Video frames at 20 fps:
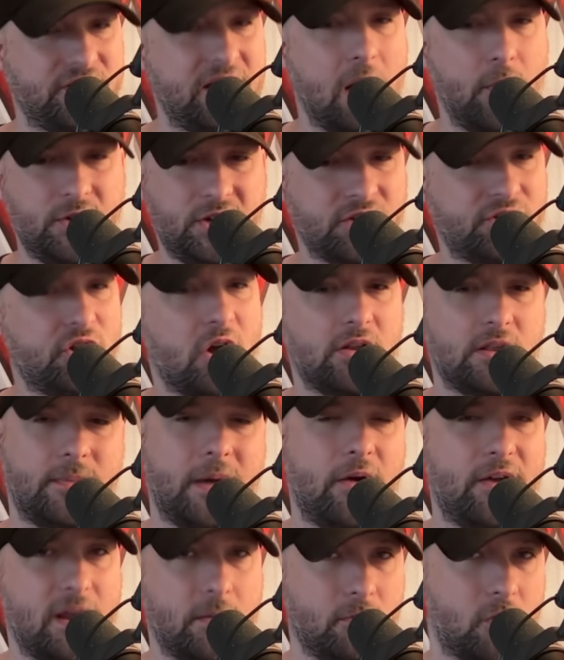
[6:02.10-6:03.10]
Now, we just talked
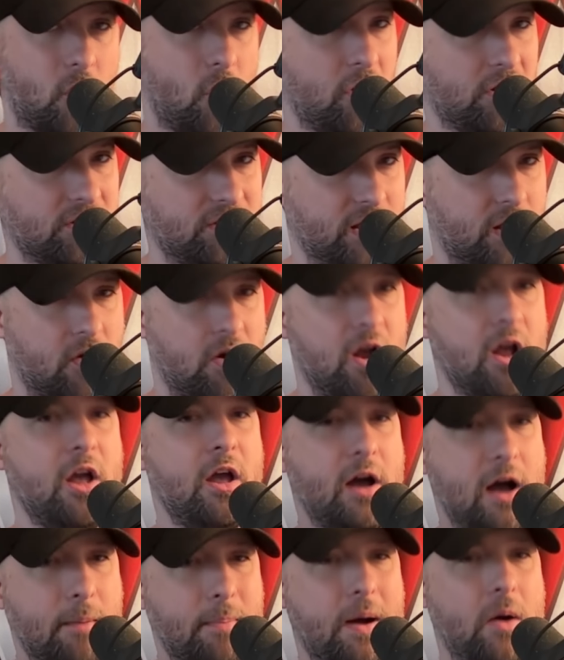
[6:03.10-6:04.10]
about him earlier,
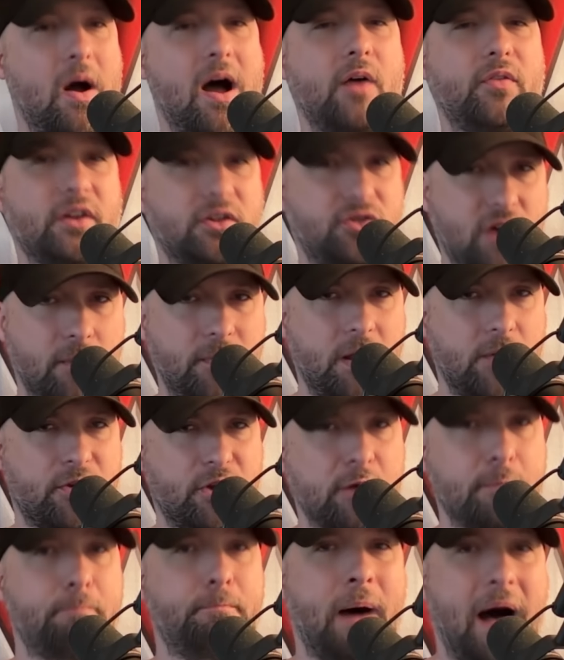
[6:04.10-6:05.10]
about how the WWE
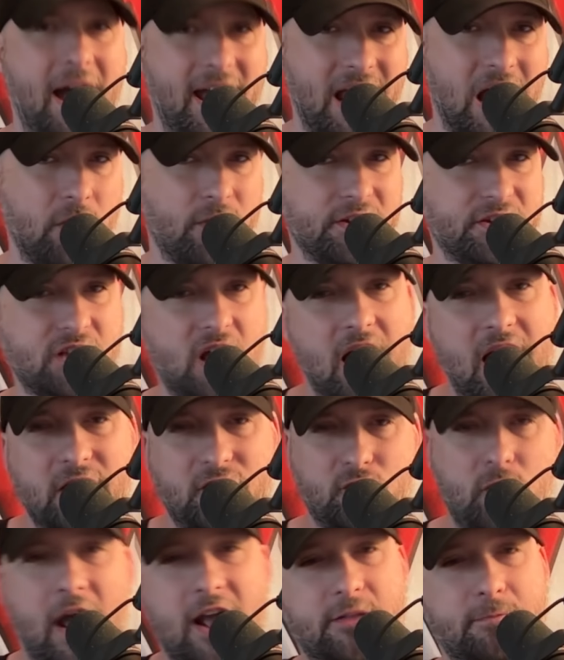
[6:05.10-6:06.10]
could buy out his
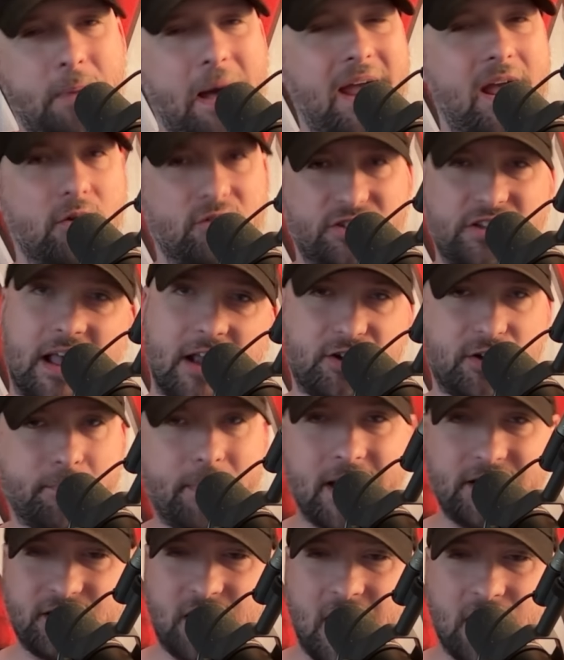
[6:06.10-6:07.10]
contract, buy out Sasha
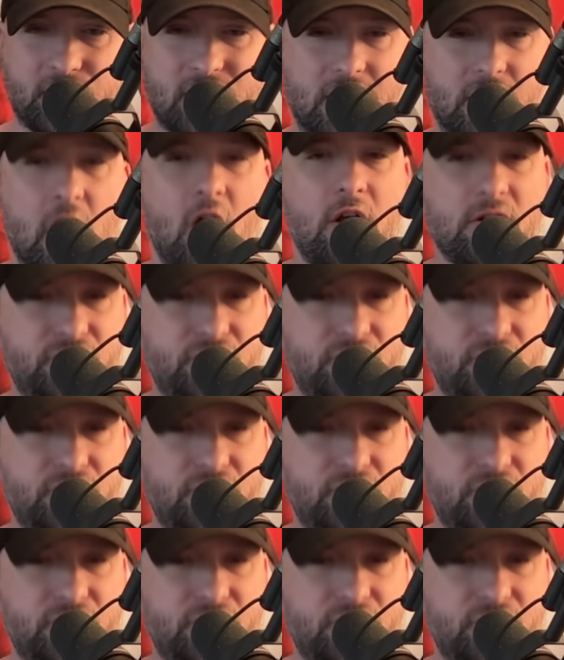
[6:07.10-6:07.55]
Banks' contract,